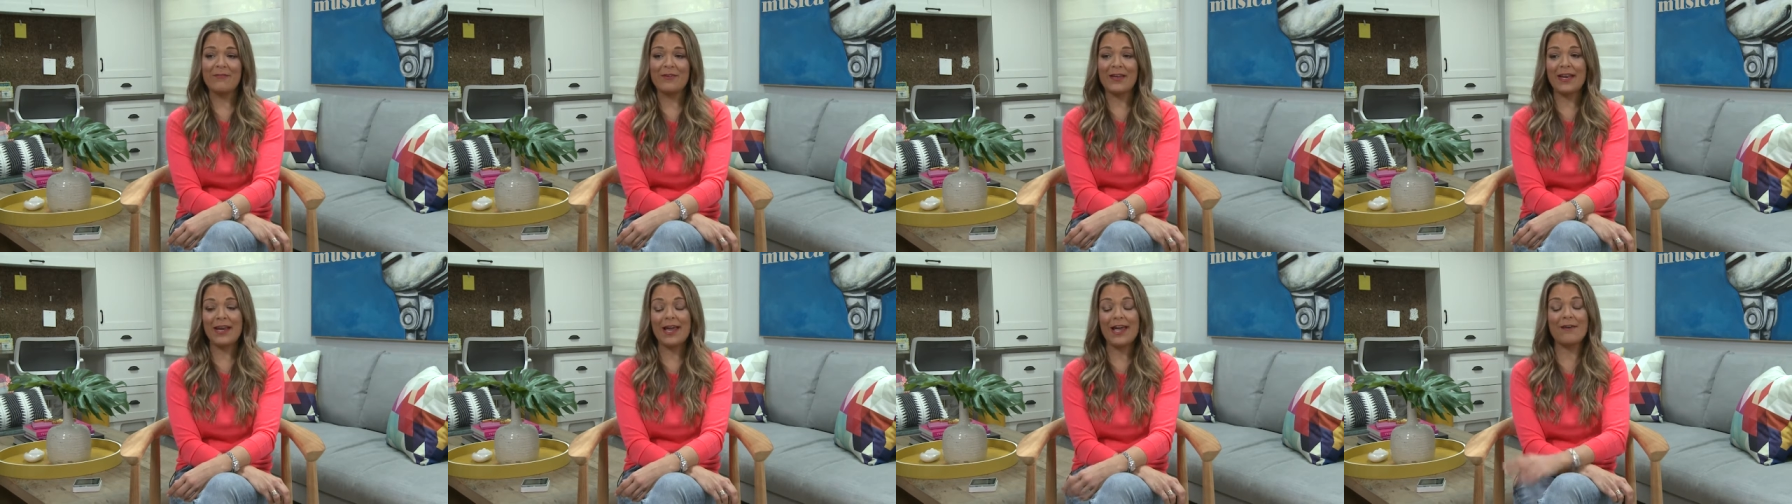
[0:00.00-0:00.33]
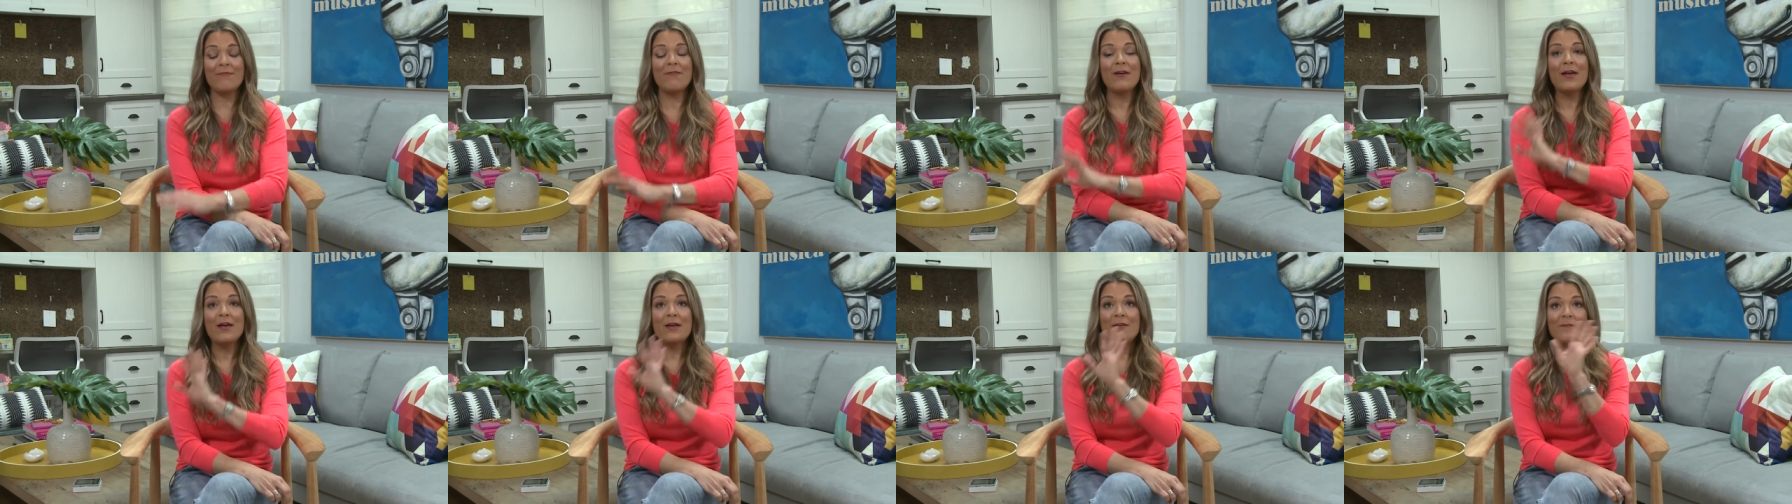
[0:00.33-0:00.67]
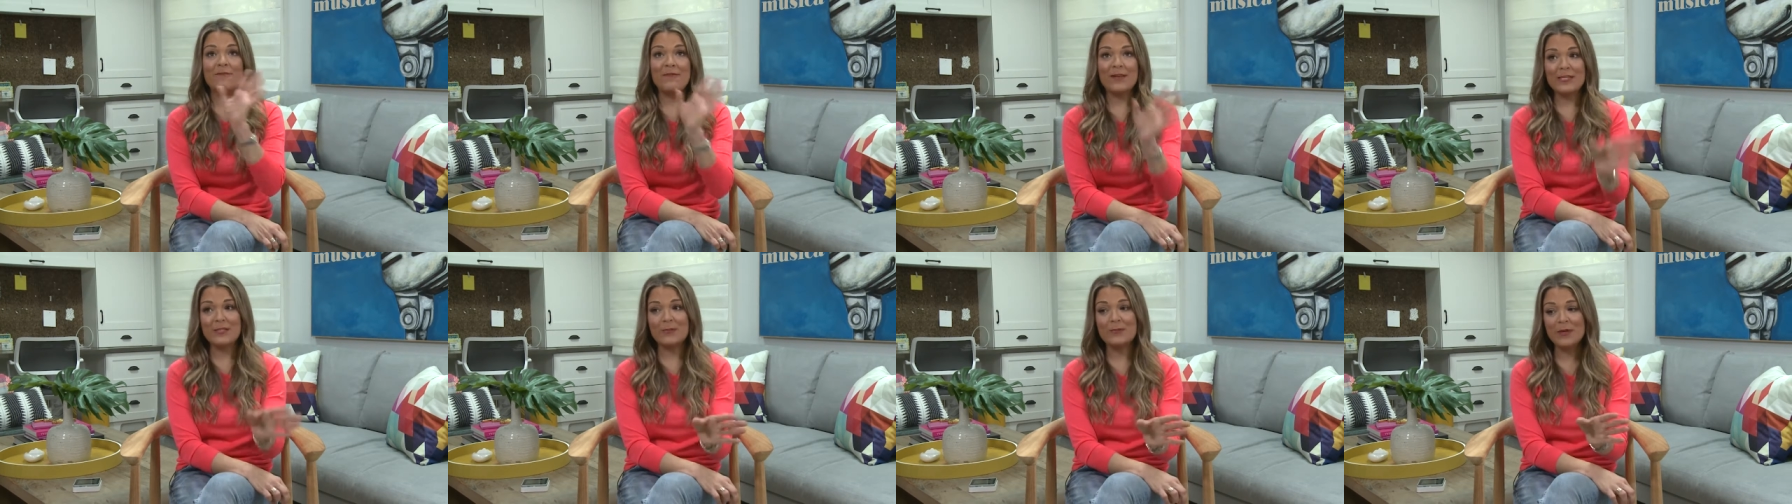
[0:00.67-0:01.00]
And I have
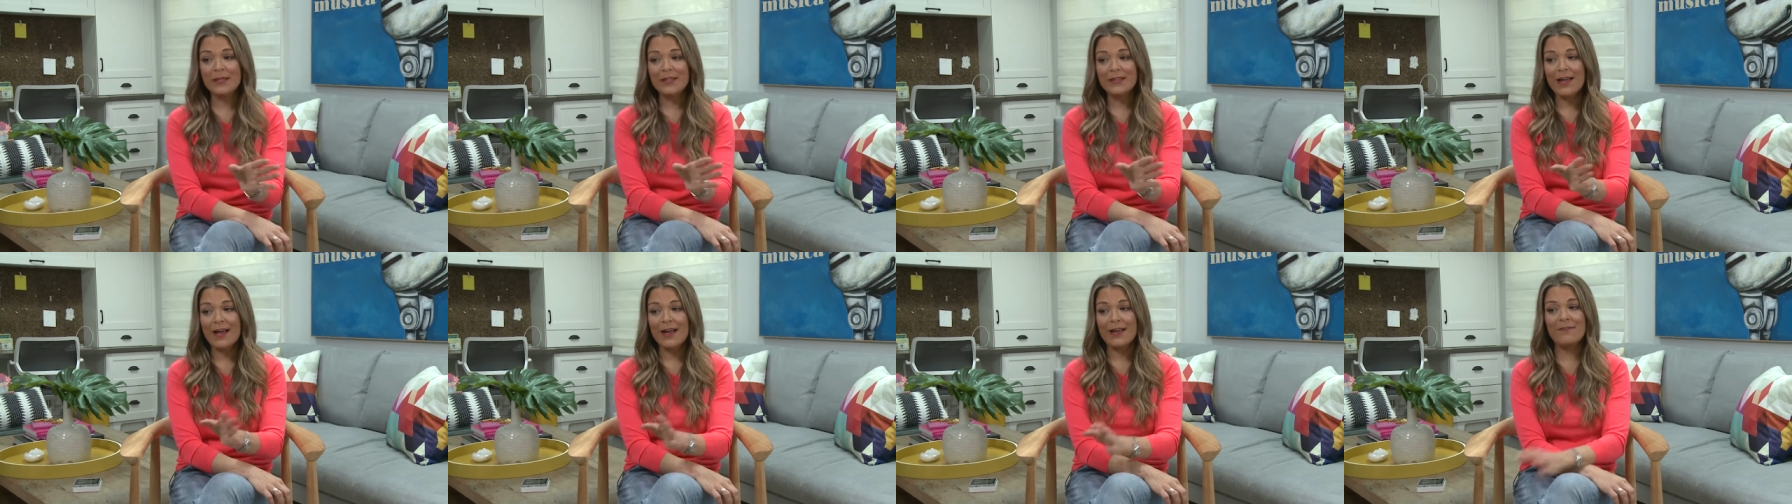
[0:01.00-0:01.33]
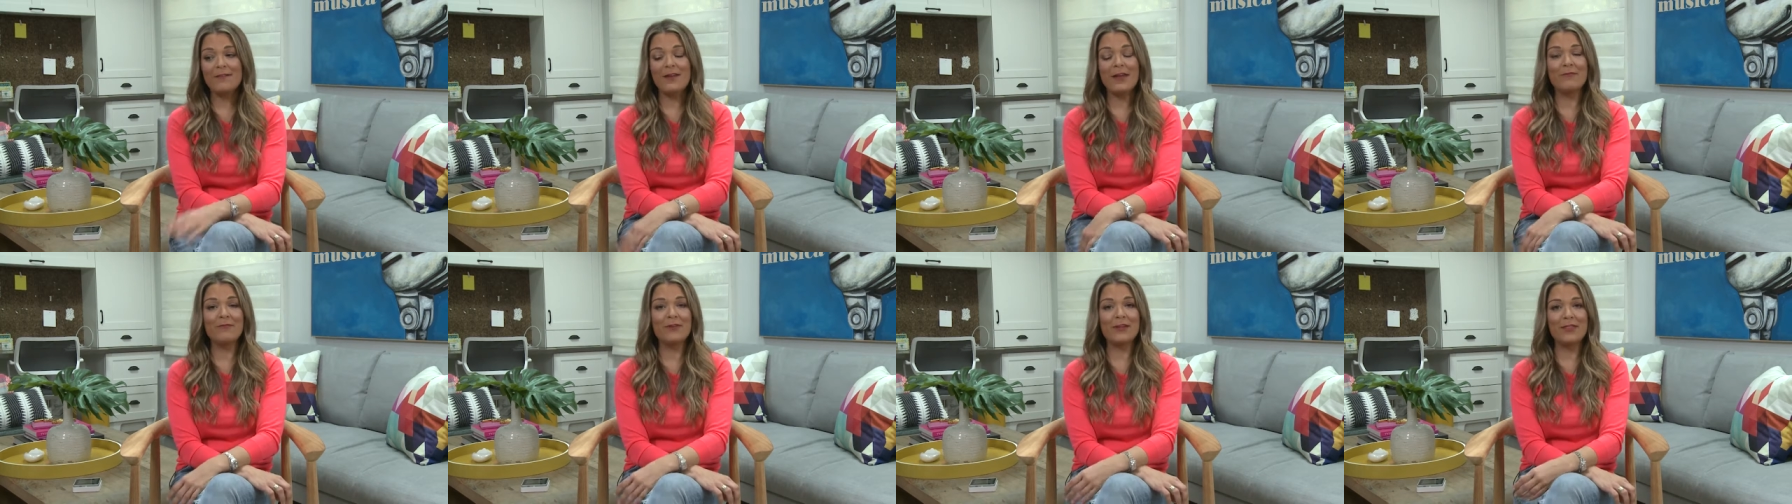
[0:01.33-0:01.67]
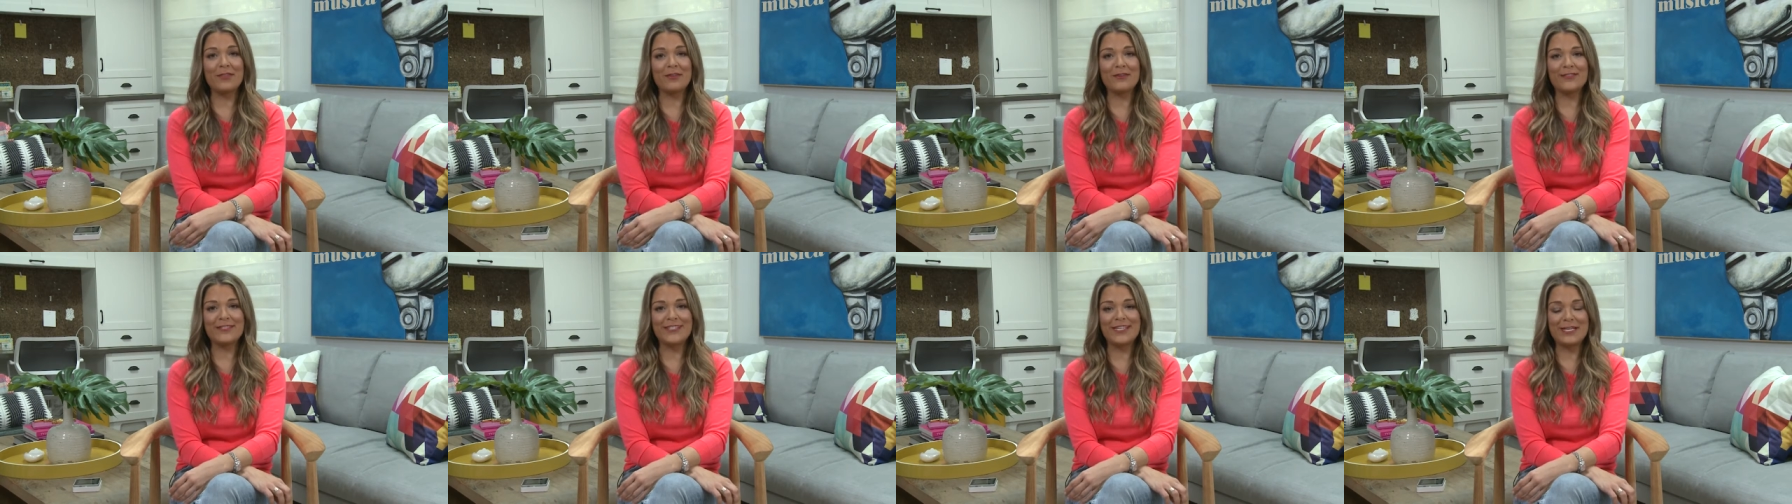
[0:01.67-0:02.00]
Facebook Live every
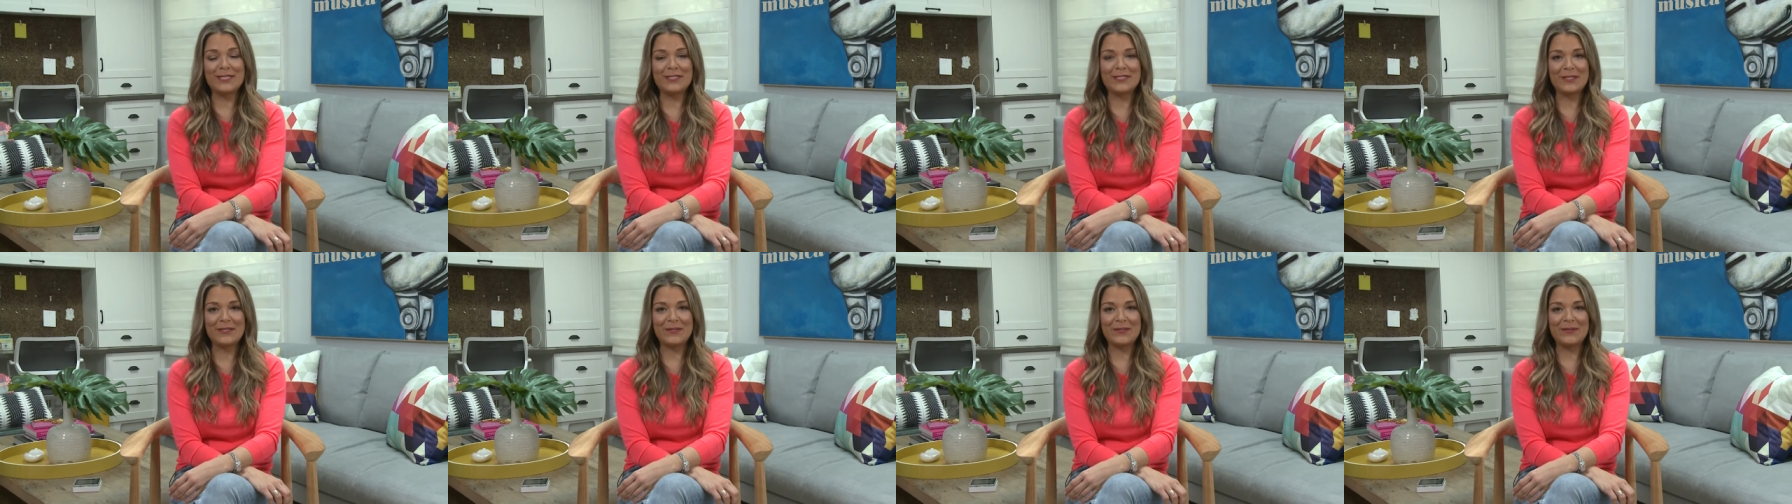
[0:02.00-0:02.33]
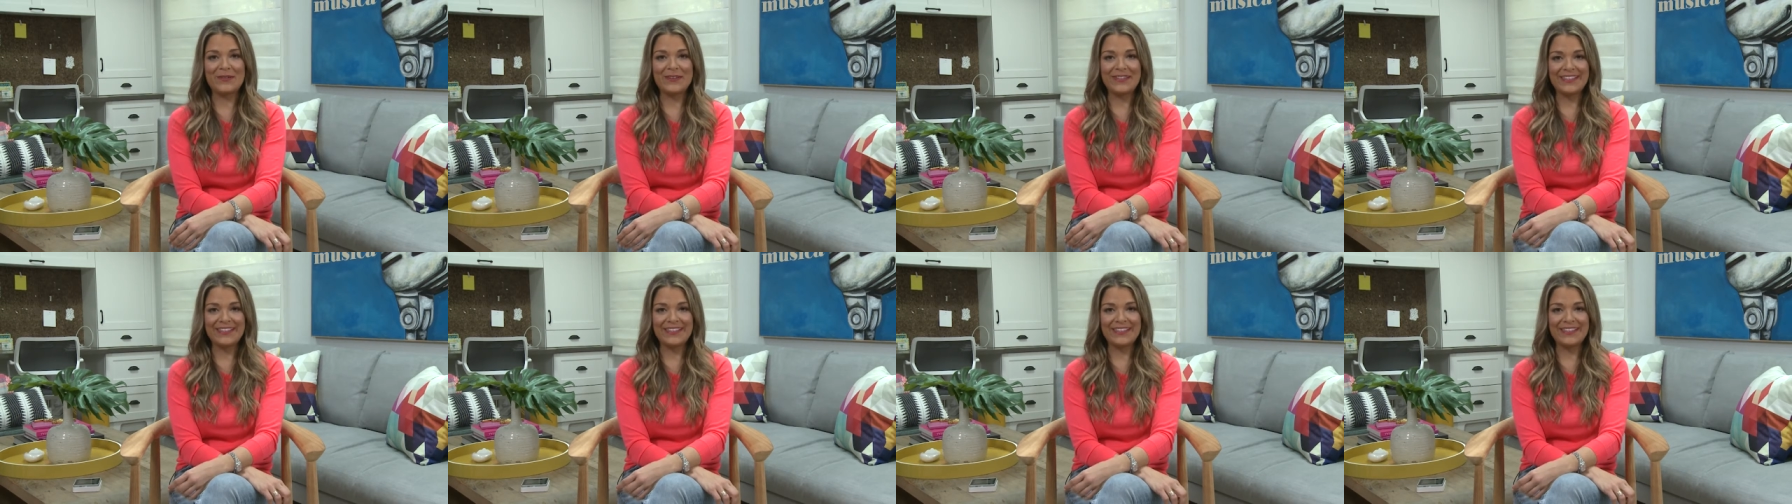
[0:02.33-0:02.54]
Thursday too.